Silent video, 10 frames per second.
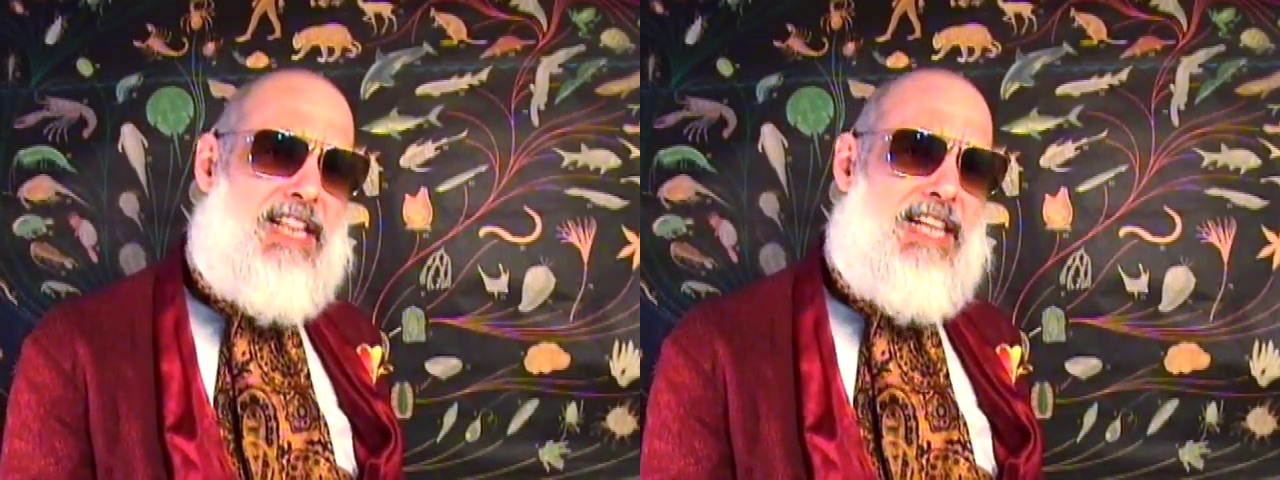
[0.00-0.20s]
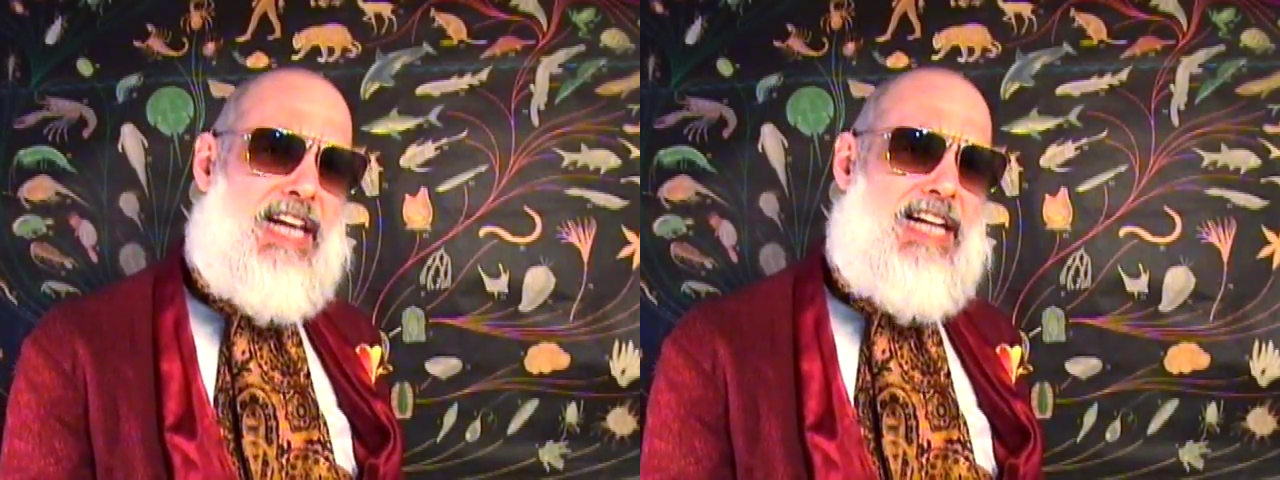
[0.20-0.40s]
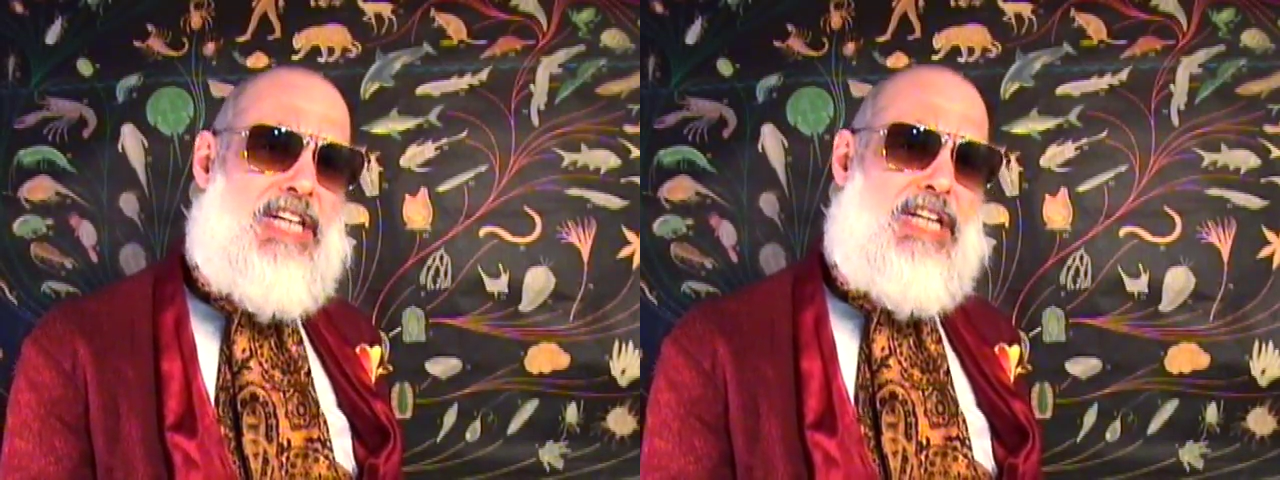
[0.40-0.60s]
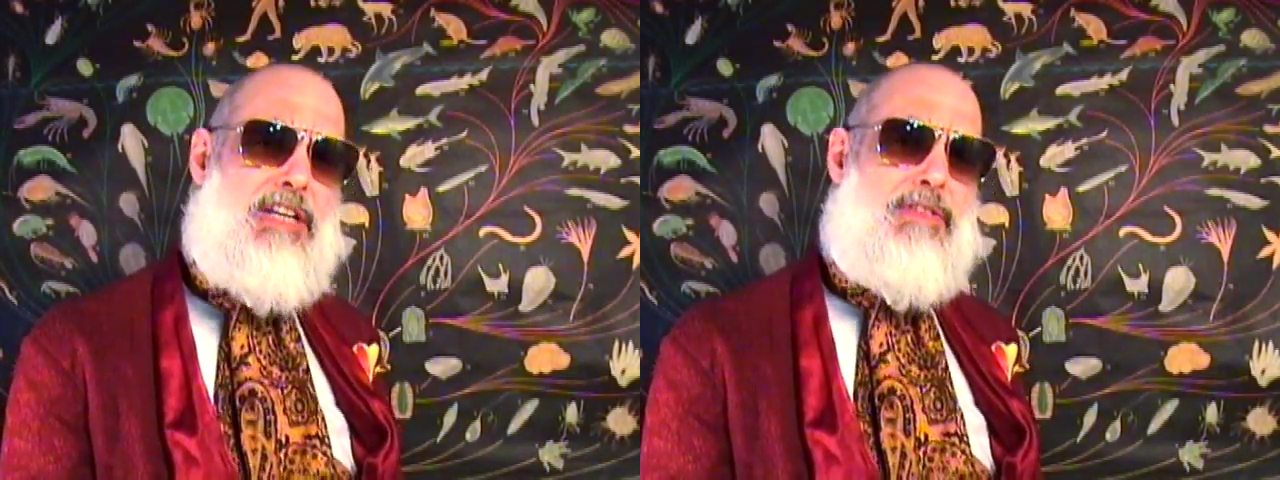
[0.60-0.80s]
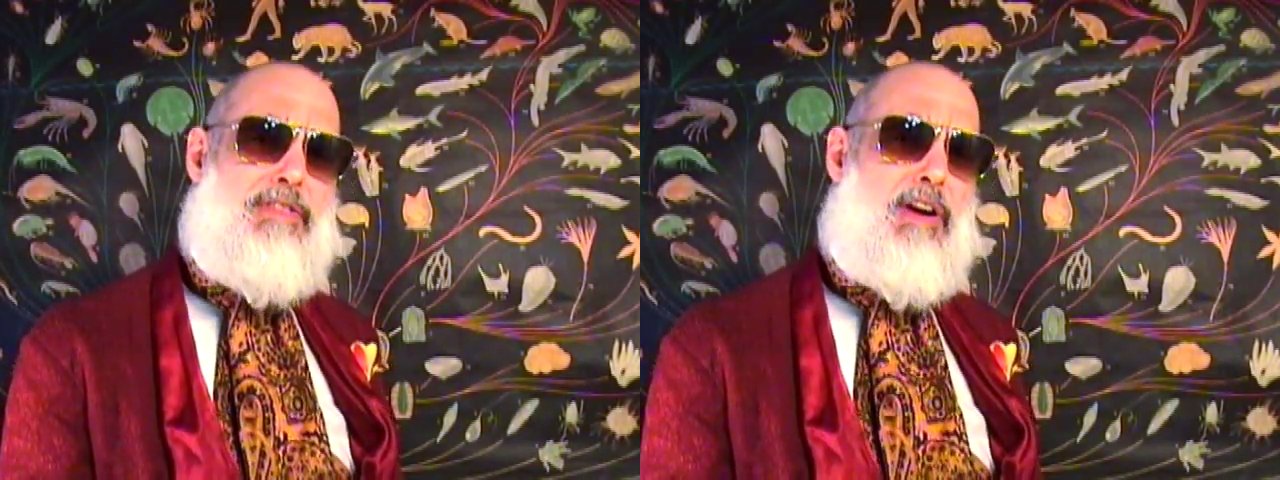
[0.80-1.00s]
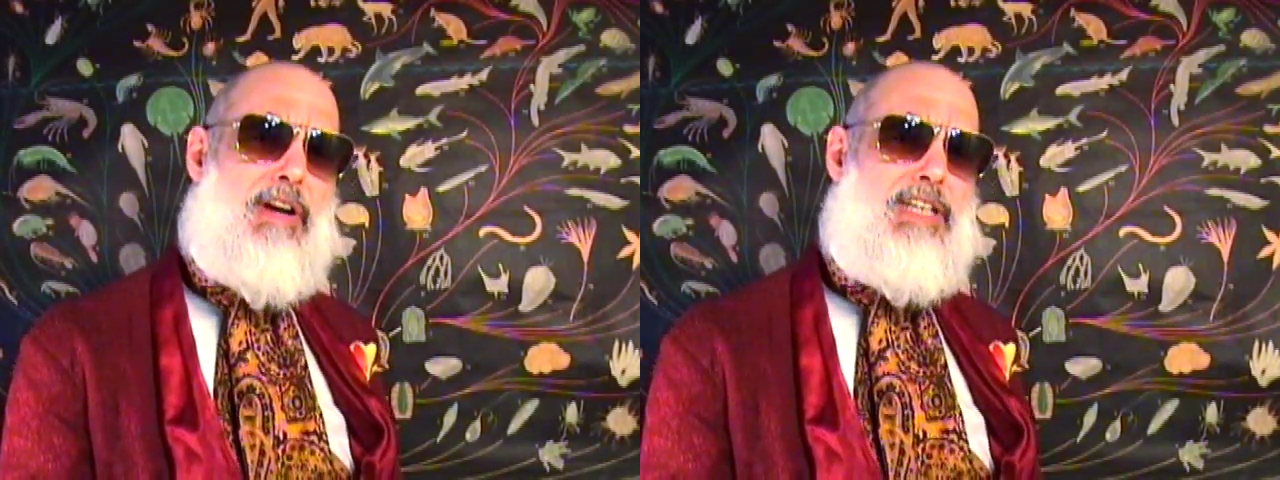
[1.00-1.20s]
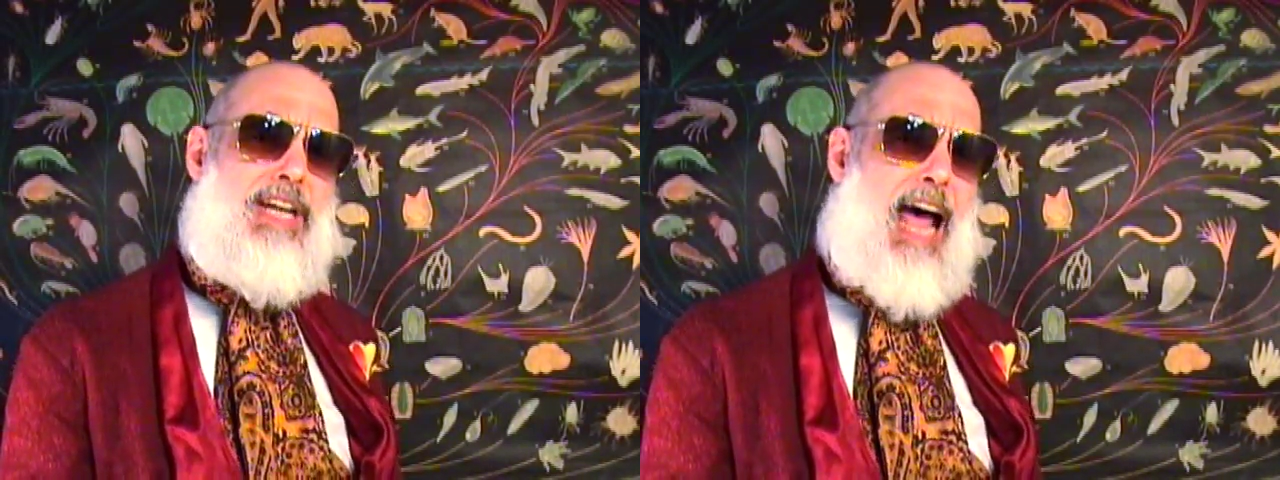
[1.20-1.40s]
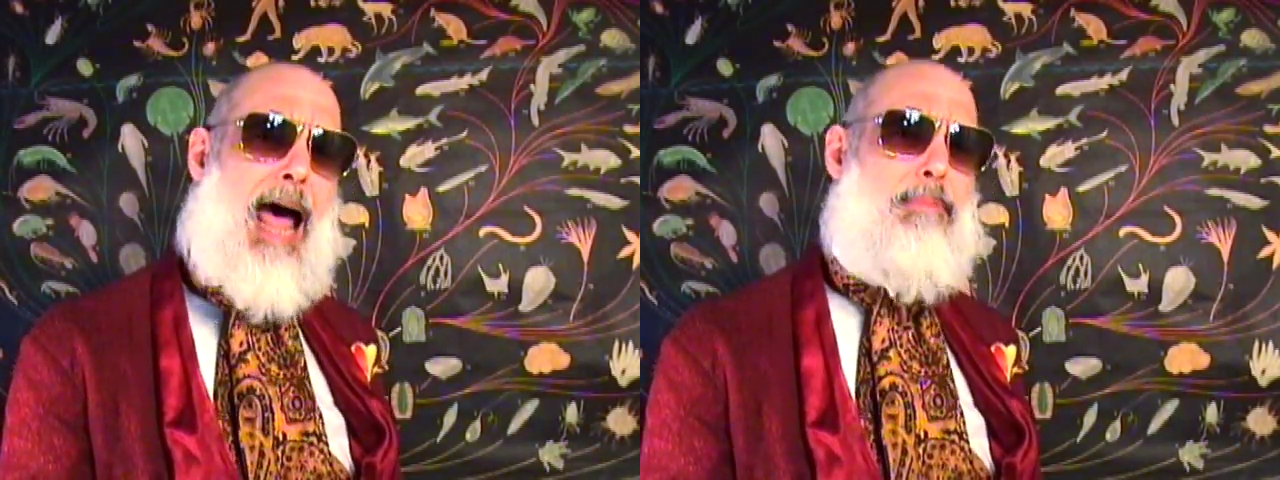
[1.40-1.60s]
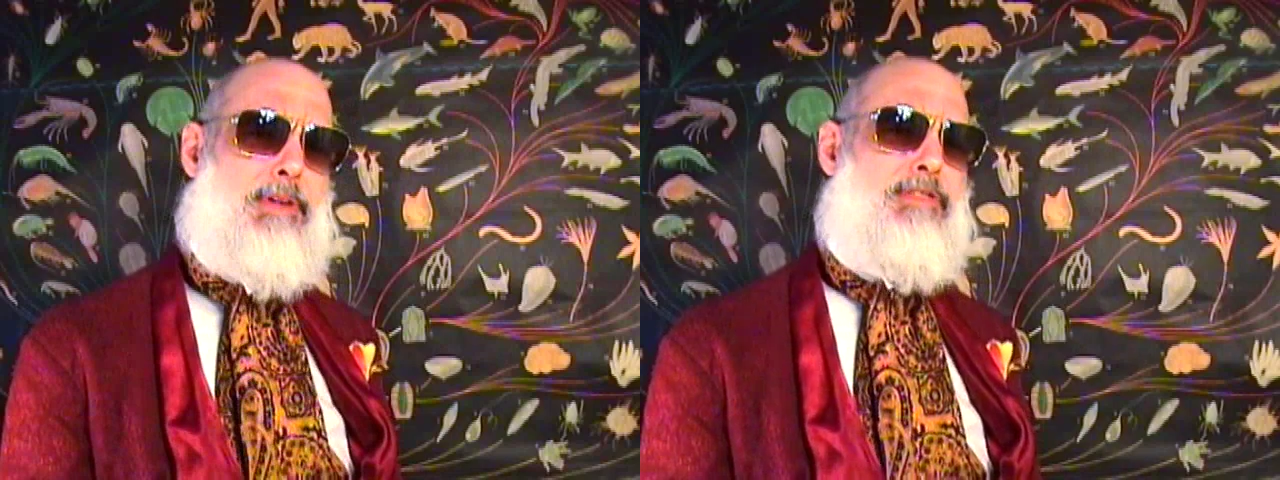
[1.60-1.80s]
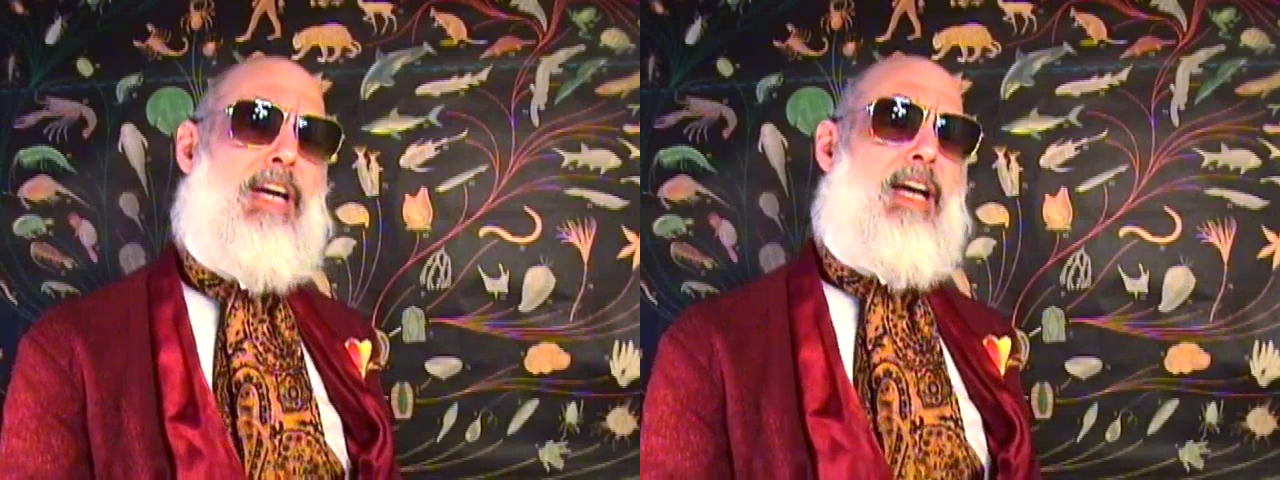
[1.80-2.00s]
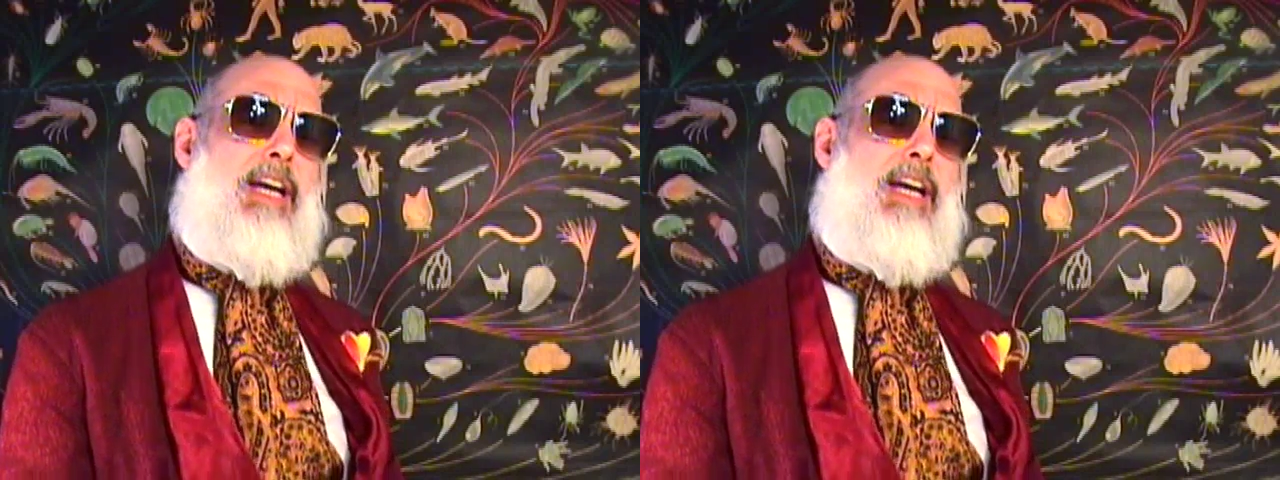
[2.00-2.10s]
that they do, very type of